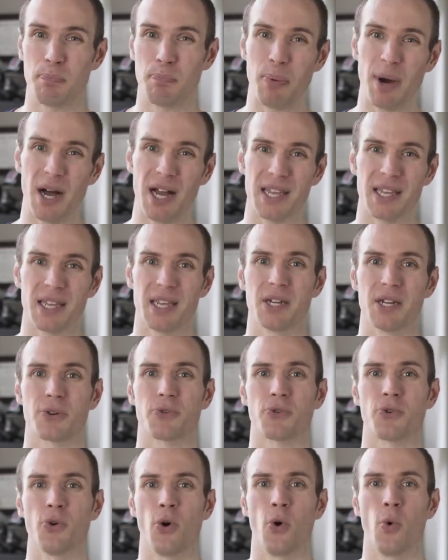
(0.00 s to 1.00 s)
But in a
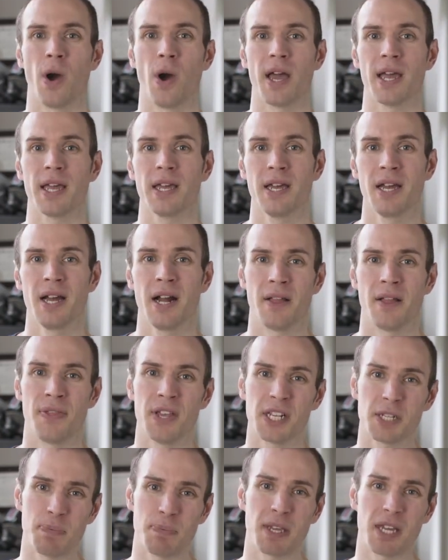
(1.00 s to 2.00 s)
cruel way,
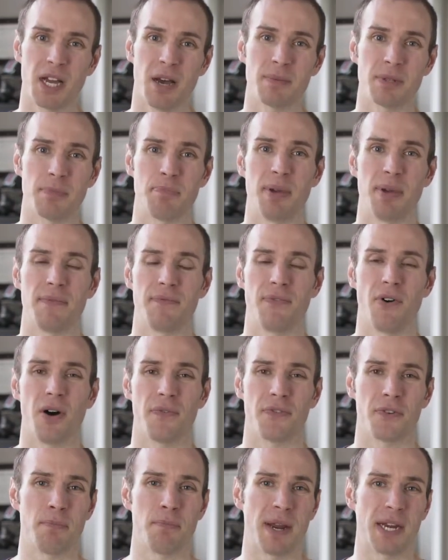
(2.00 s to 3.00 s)
this becomes a pitfall
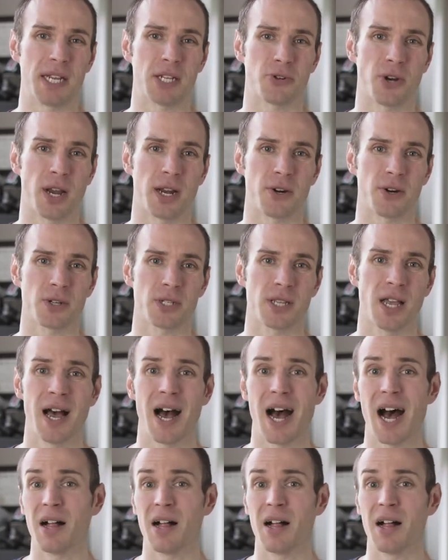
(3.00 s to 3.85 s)
for many traders.